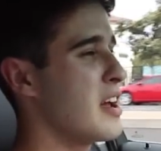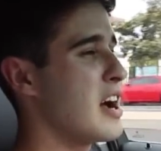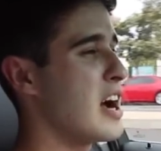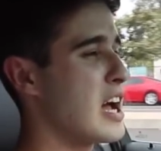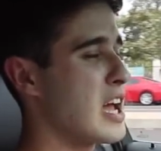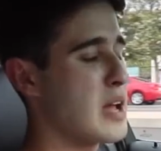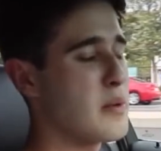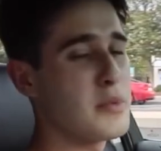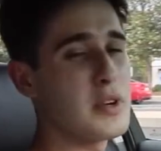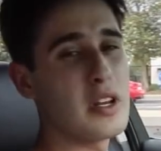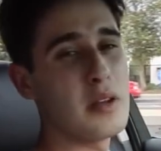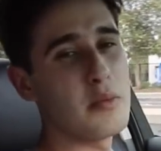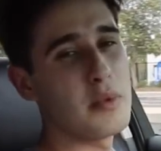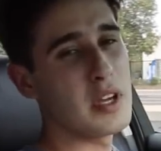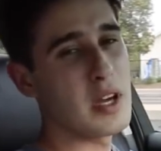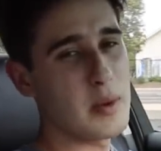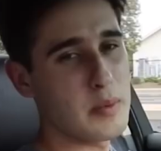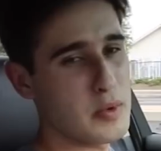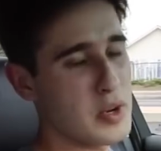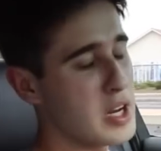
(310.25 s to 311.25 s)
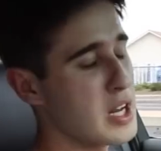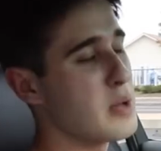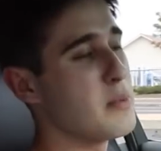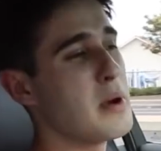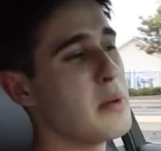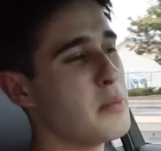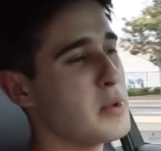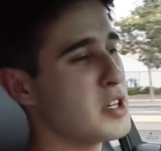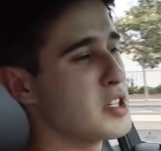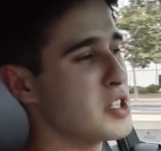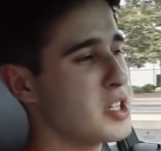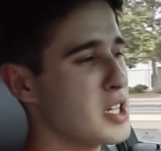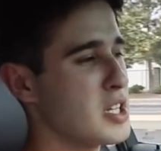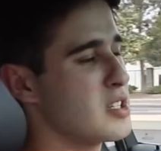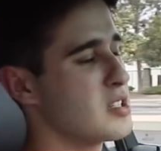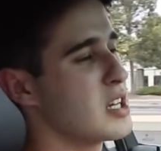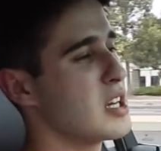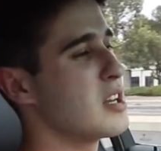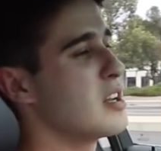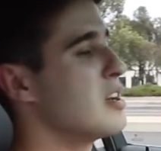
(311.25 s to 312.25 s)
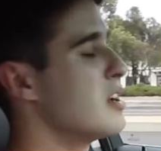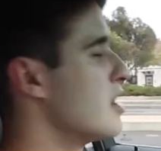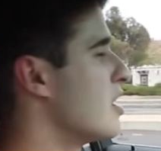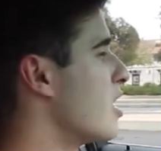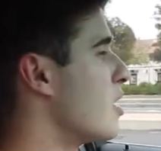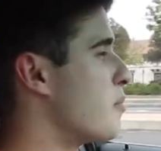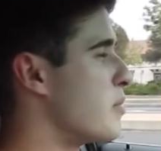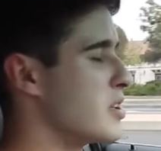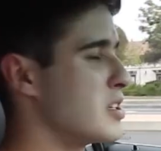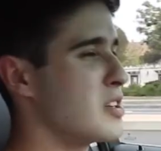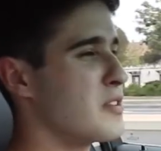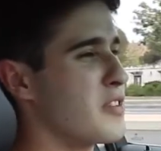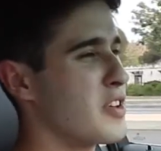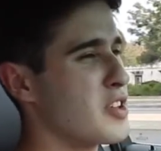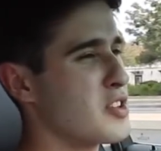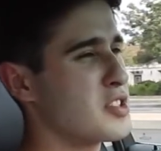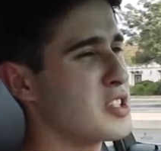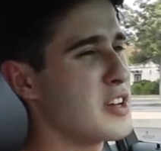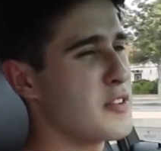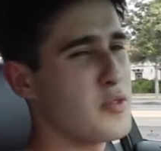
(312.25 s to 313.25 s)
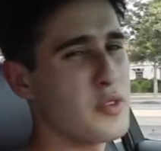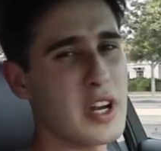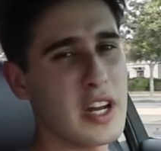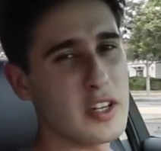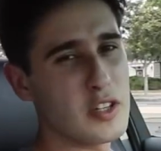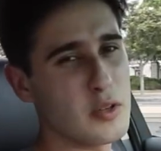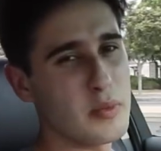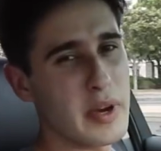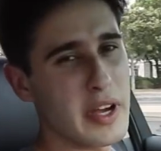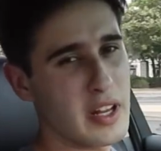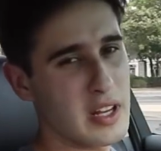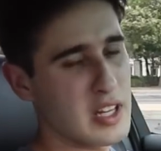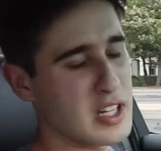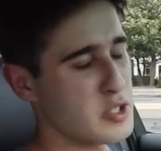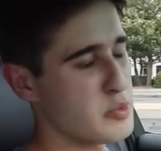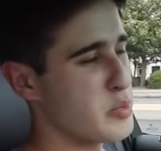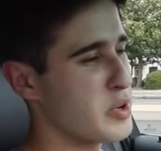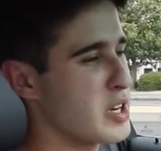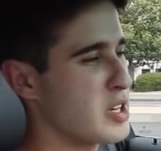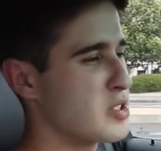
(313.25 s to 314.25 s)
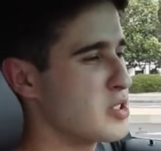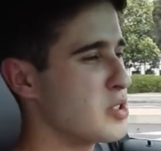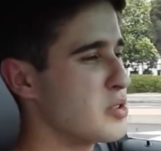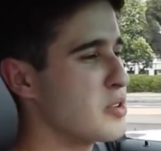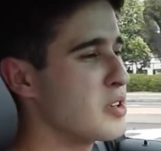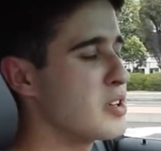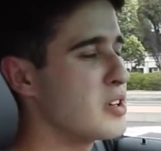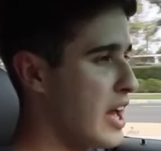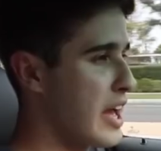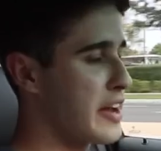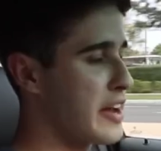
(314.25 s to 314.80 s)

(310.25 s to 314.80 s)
I am gonna be upgrading my bushings and a bunch of other stuff when I do my clutch pretty soon.